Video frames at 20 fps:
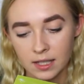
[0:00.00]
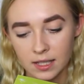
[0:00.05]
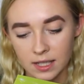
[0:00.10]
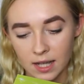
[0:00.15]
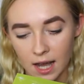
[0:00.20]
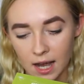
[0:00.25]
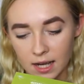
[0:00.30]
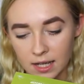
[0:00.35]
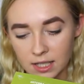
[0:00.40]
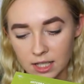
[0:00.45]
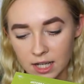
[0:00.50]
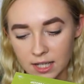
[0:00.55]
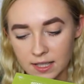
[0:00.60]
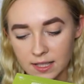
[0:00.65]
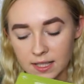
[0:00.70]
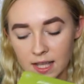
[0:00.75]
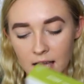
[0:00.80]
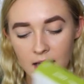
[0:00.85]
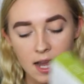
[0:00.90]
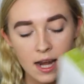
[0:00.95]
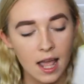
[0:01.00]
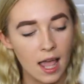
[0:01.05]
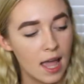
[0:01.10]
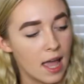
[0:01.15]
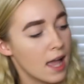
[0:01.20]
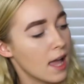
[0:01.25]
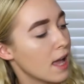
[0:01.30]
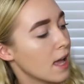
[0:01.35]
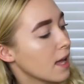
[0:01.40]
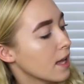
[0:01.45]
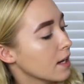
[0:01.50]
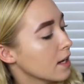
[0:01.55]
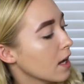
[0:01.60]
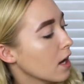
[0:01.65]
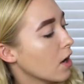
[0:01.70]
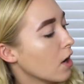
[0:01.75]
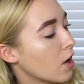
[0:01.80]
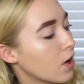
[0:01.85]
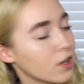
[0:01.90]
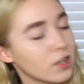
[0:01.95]
DigestZen, and
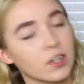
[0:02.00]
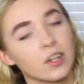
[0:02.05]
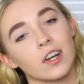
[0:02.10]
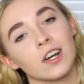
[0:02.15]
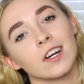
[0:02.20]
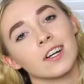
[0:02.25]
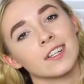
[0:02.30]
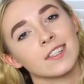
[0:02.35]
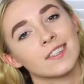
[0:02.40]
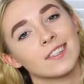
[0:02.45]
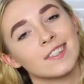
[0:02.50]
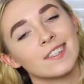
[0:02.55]
on guard.